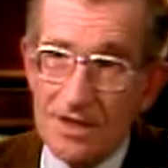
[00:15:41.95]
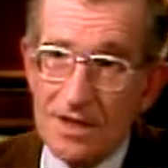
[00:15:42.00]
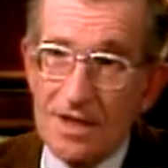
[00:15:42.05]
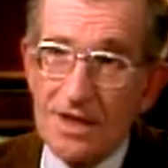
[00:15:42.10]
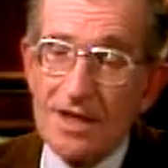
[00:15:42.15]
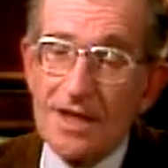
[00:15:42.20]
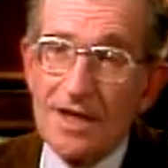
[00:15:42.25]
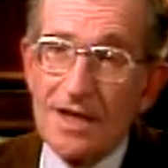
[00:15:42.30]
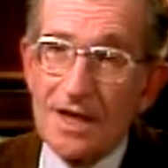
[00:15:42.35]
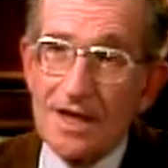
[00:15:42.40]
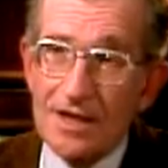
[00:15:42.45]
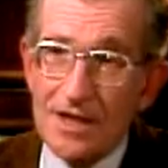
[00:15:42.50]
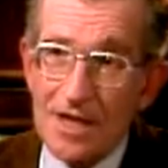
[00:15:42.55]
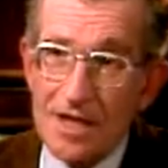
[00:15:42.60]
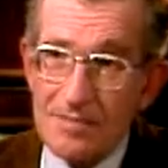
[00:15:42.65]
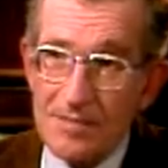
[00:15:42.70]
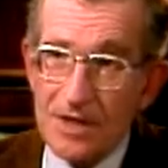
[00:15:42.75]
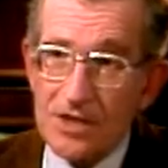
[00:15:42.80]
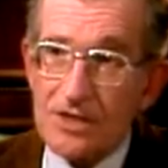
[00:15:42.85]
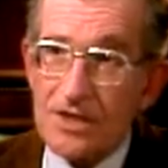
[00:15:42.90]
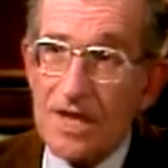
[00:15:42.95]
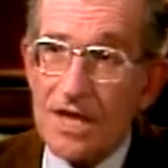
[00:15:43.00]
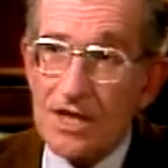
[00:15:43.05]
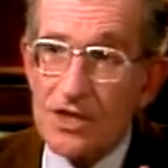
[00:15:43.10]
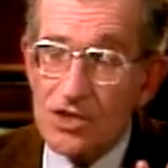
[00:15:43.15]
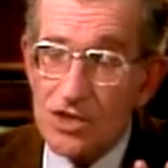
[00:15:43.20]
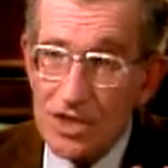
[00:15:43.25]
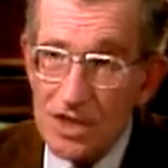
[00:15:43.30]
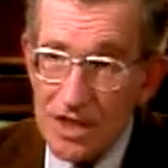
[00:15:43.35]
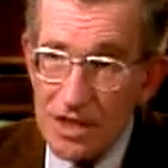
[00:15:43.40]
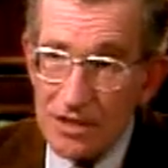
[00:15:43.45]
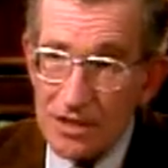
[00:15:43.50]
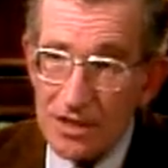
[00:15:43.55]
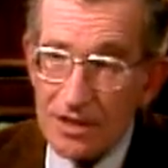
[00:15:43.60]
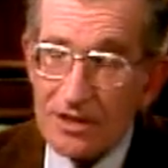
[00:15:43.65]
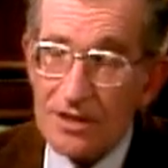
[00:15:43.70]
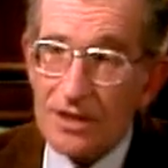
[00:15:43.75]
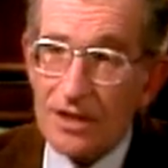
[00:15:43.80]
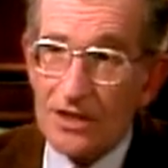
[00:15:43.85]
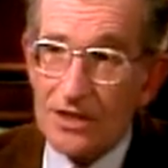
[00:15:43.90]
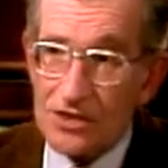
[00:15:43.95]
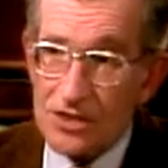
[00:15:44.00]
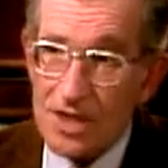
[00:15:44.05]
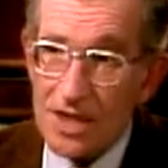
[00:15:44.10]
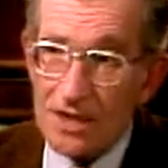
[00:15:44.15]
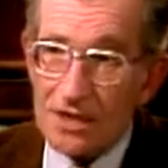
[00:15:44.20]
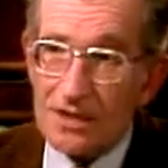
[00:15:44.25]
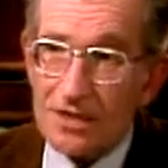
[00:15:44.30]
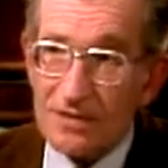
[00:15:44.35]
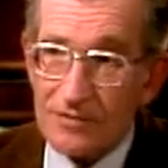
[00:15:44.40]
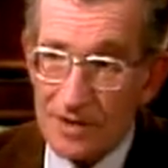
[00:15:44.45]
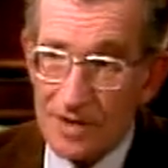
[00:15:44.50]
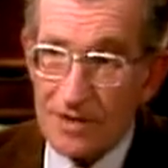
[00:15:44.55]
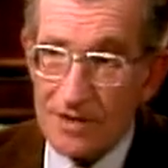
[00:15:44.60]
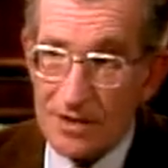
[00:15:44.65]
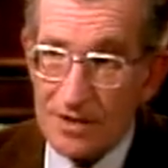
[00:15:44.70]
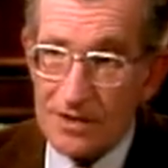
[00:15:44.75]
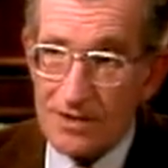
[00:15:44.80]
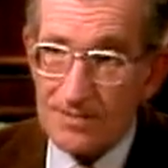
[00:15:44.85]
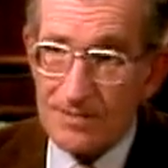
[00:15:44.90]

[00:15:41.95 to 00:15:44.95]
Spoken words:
Yeah, and they must engineer the consent of others.